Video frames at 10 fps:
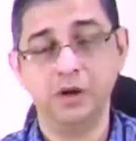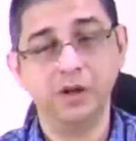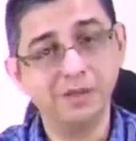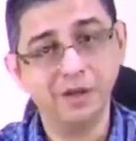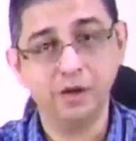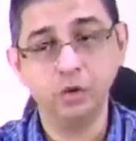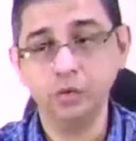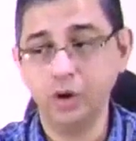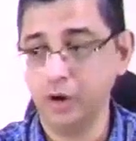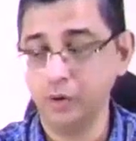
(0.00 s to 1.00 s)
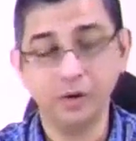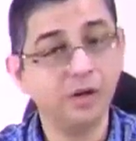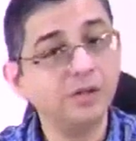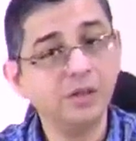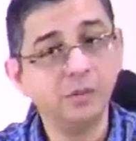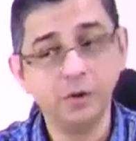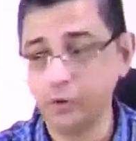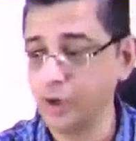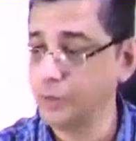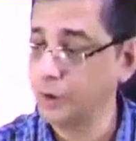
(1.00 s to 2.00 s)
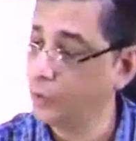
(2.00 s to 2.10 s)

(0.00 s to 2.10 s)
I said, "Are you crazy? I mean, you telling me